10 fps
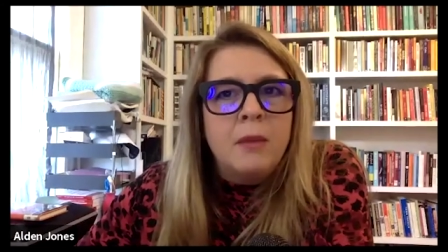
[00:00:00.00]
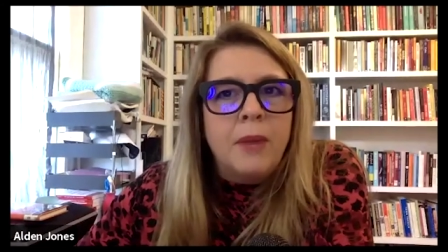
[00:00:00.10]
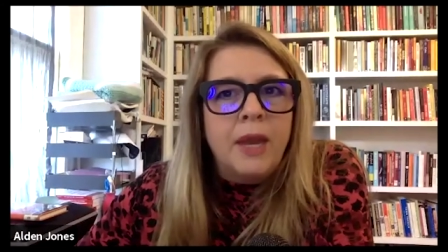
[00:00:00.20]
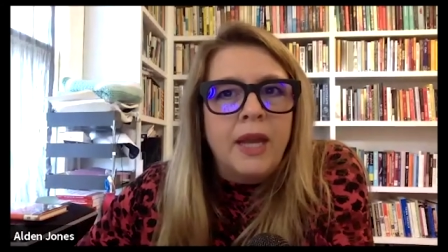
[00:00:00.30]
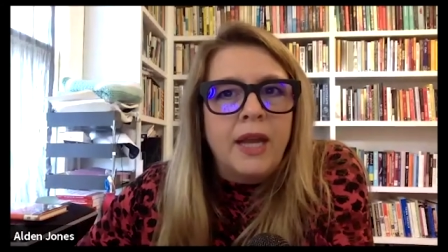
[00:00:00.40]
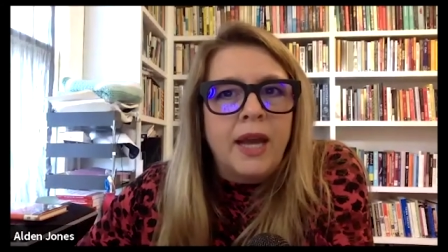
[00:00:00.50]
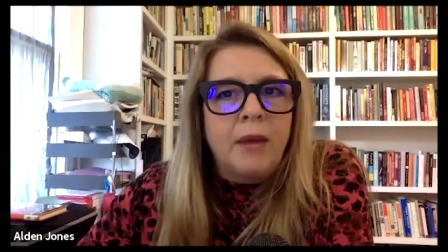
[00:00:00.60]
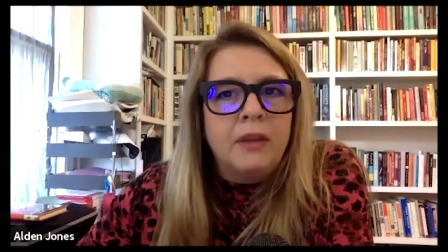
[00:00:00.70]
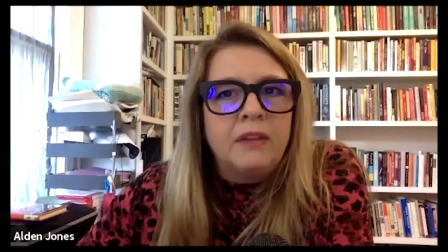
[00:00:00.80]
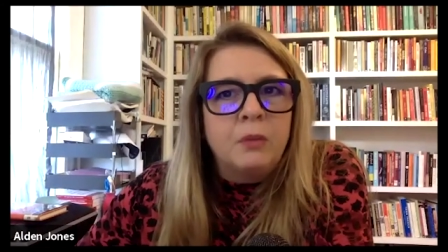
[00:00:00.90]
but
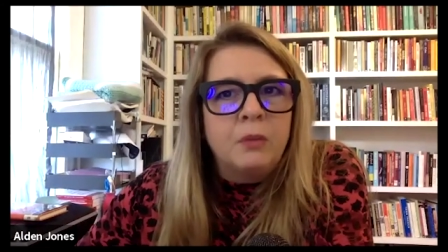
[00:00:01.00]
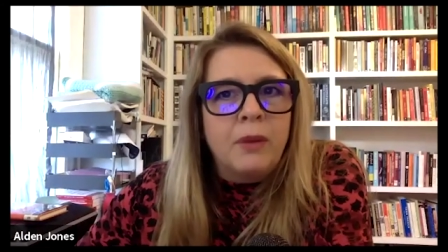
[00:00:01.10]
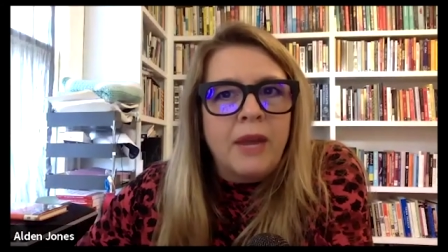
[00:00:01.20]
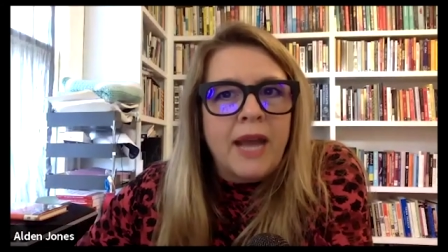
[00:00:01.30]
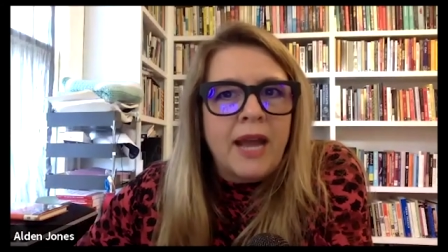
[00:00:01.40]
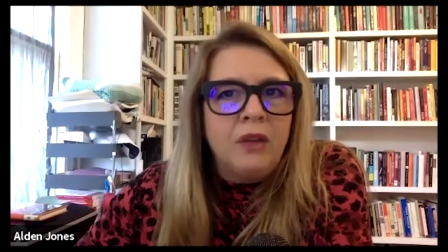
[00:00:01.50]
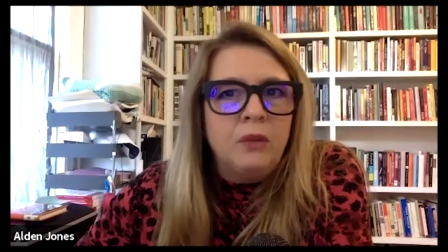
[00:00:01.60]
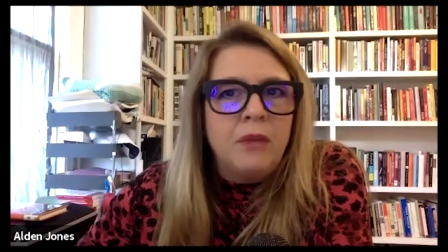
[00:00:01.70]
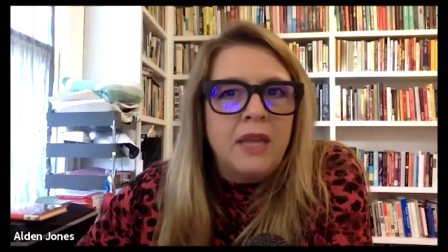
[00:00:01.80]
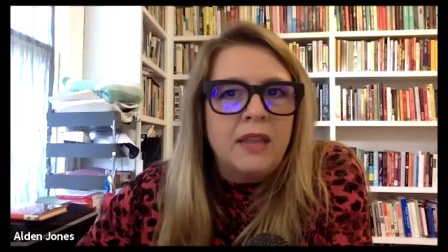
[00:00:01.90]
um, it's more about how
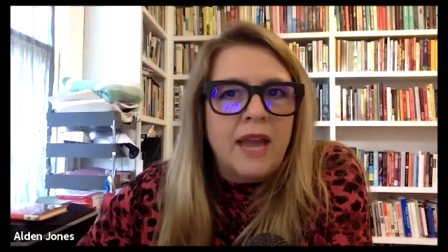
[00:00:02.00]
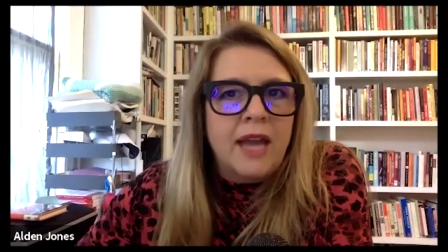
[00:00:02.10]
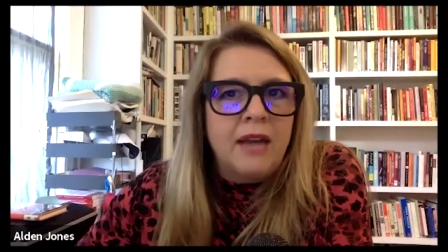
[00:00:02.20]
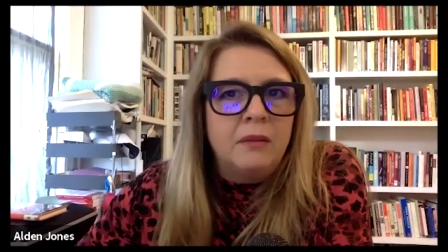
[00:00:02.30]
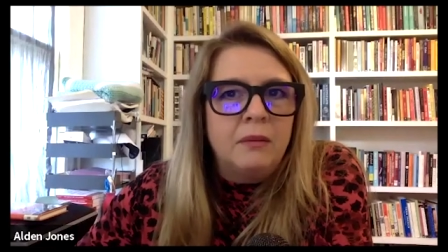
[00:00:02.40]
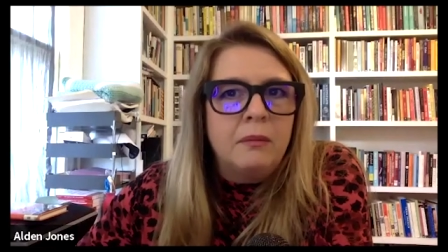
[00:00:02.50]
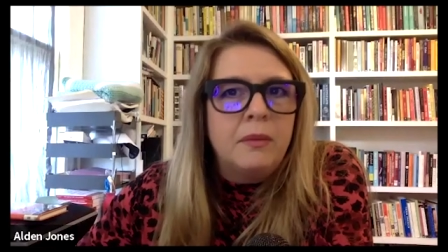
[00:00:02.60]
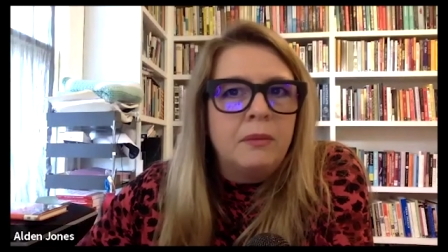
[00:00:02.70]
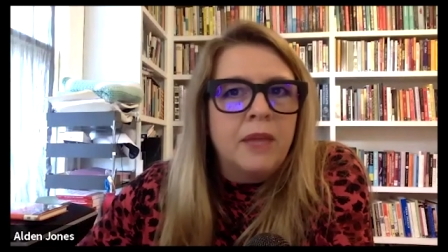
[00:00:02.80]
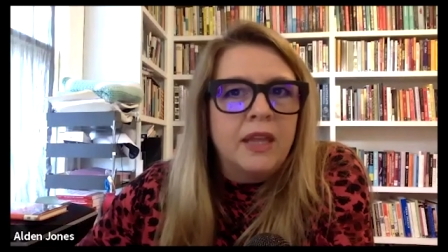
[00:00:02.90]
you make that
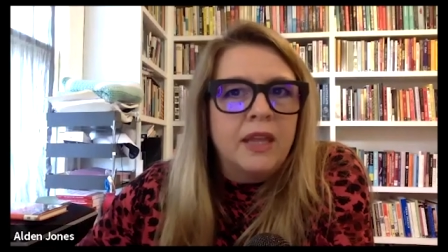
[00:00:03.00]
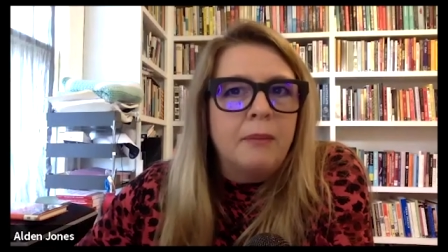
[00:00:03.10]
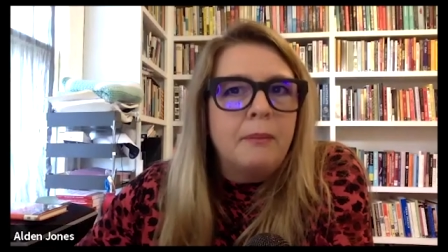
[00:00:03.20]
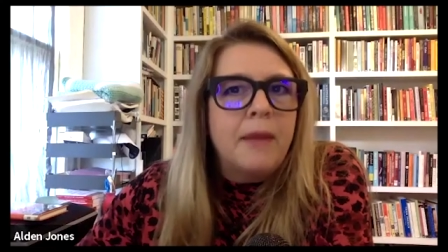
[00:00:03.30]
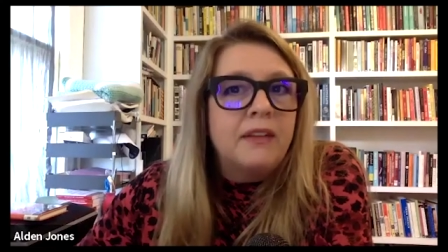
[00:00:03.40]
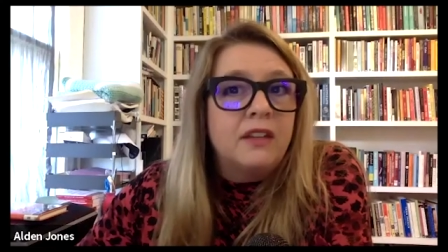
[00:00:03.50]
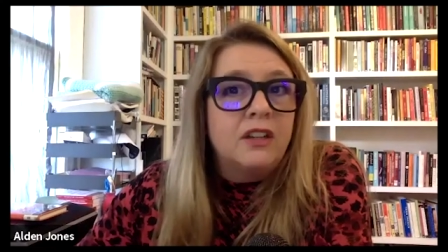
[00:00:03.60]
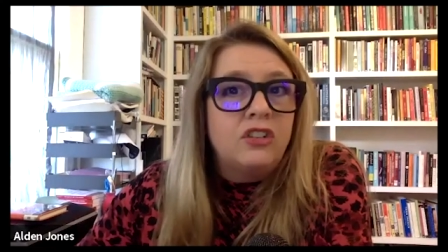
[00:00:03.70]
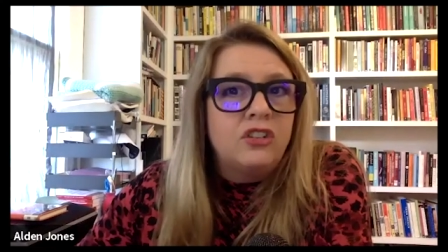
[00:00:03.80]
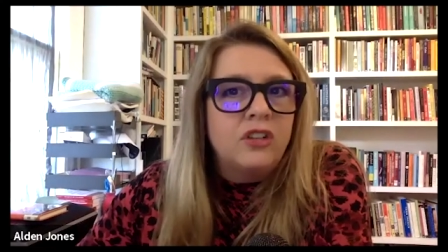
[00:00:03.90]
like that
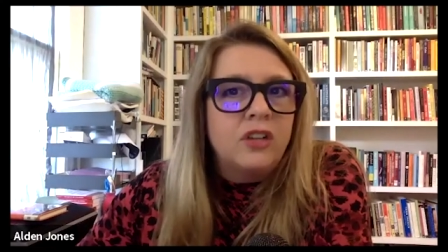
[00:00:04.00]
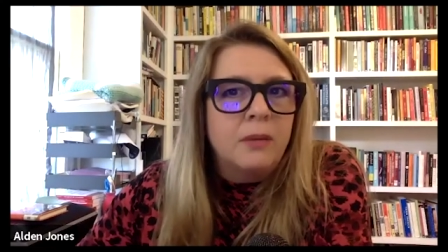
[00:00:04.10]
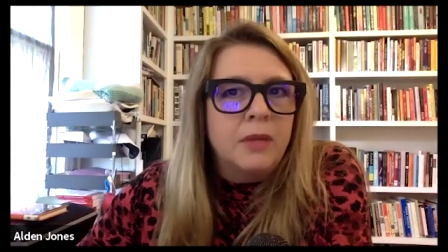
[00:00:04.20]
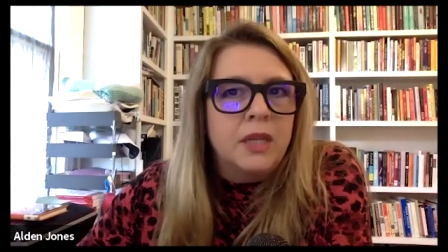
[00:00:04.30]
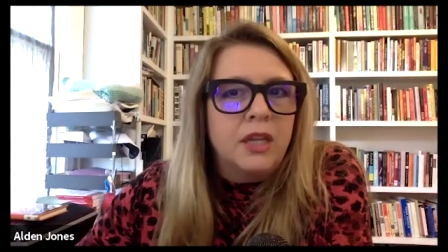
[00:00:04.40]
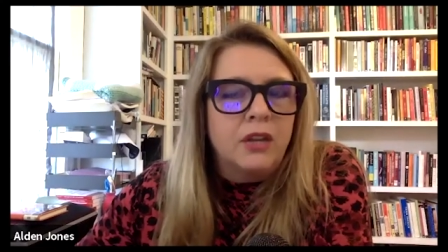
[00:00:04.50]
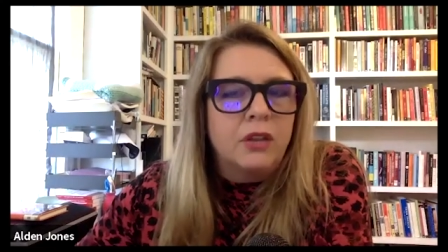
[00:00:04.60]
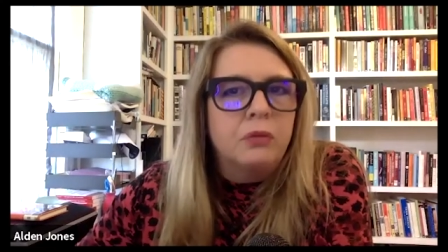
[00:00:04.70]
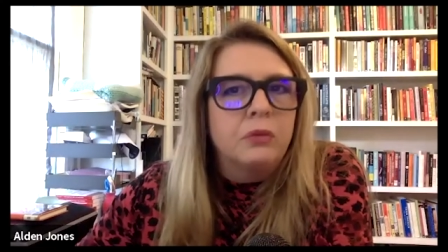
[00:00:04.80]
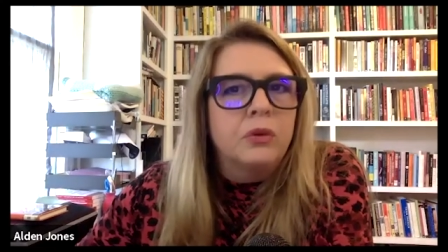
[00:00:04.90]
message come clear
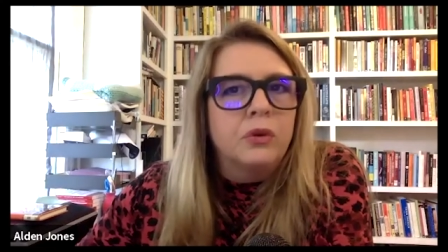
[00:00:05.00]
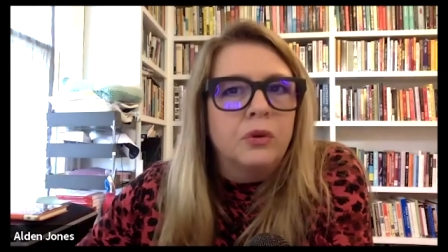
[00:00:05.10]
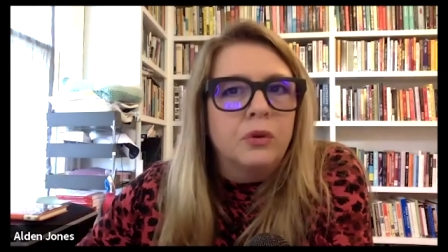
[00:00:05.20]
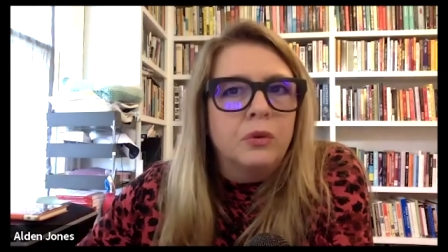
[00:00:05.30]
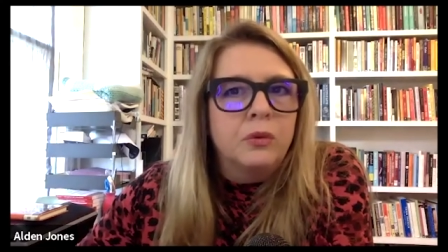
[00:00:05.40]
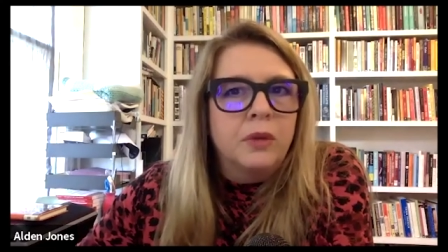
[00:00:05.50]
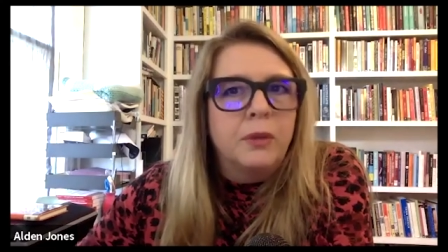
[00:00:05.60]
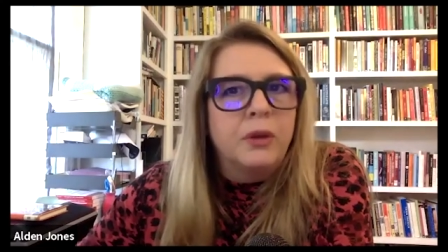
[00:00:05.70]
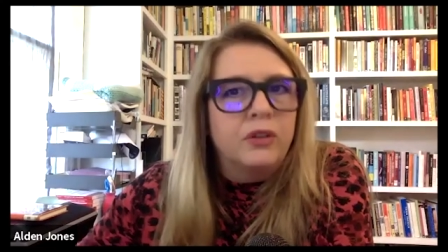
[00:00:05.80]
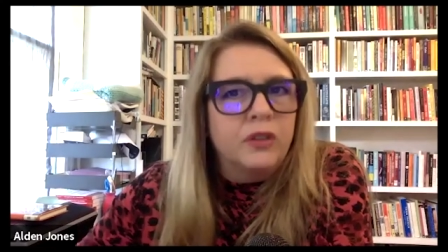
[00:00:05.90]
through a
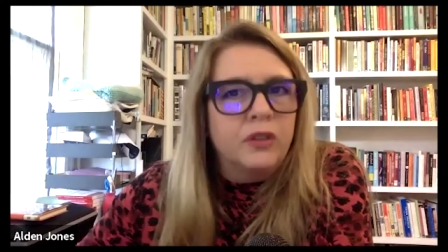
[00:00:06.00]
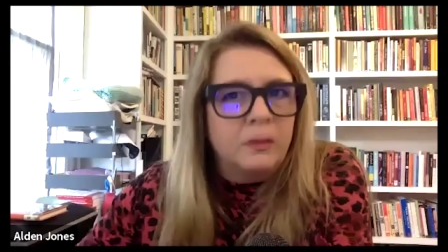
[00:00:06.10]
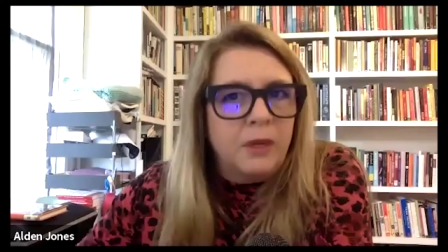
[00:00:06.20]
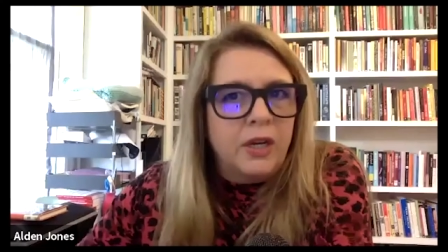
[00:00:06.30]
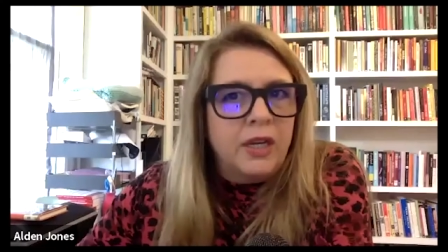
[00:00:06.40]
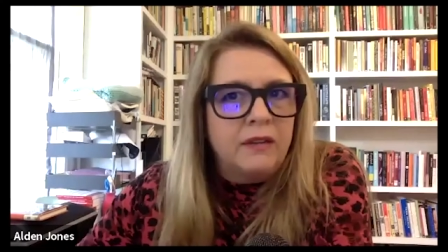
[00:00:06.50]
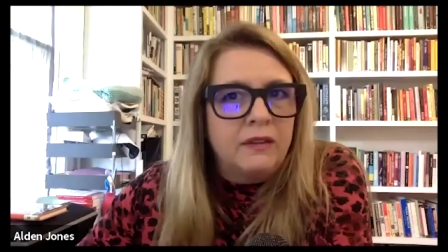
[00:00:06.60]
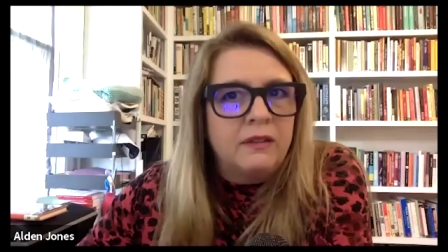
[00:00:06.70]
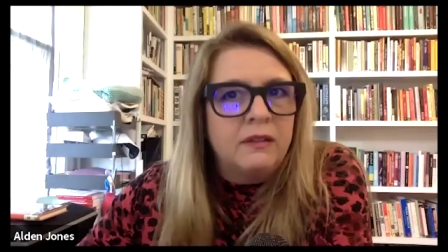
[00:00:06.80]
personal experience